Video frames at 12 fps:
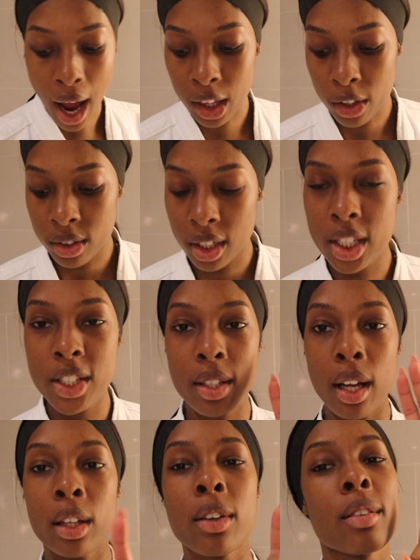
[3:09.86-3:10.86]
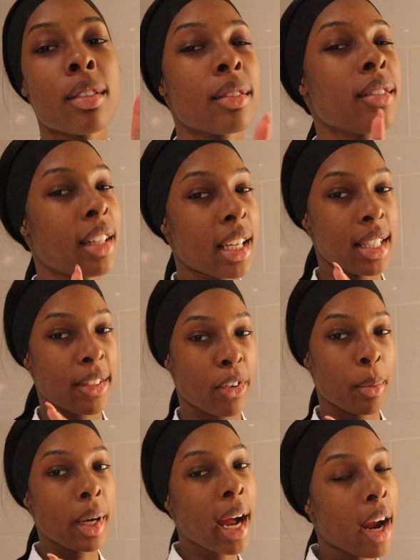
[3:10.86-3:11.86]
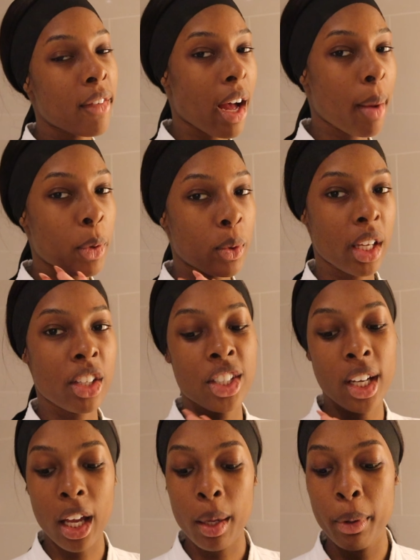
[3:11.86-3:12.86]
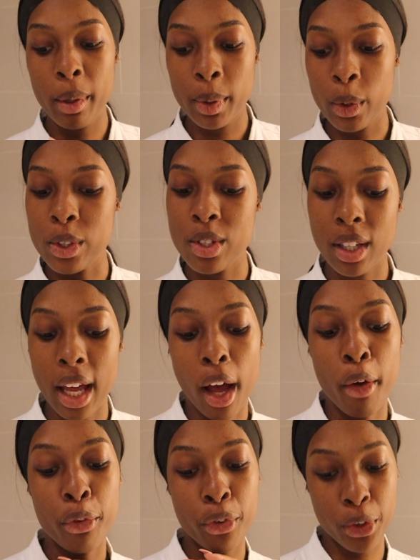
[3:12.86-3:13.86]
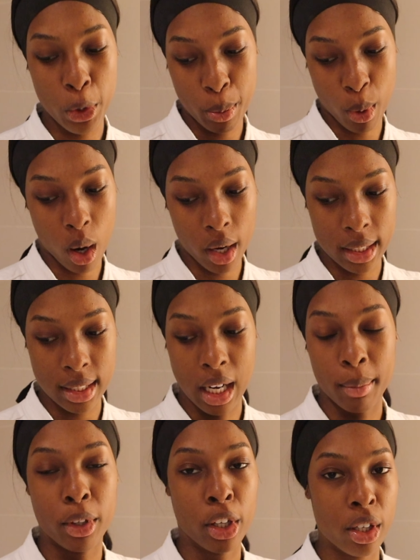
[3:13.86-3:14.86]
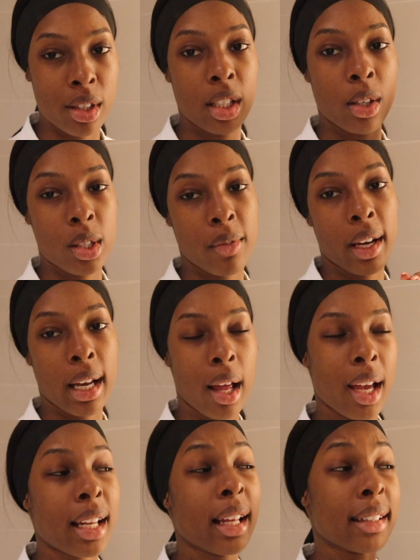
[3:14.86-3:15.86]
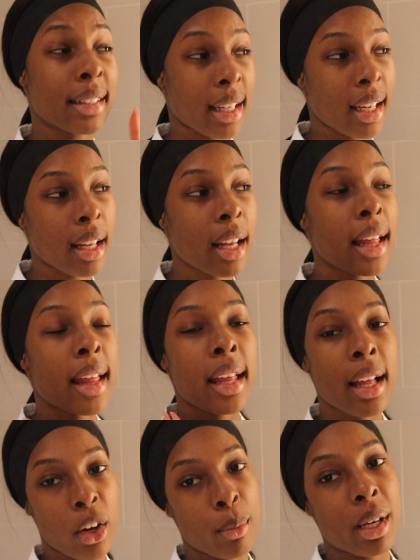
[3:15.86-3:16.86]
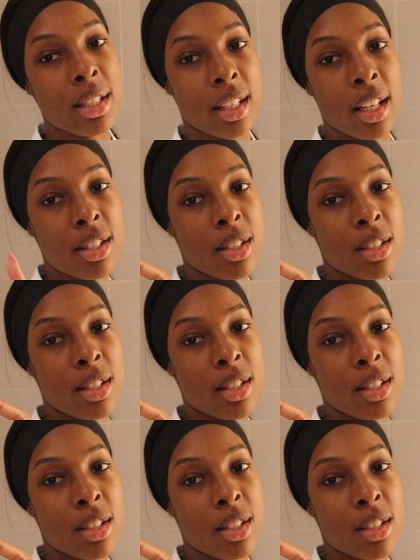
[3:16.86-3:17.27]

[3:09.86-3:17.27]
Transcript: I learned this I learned this from Kyra Amine. She kinda put me onto like a few products that I'm currently using right now and it did help my skin.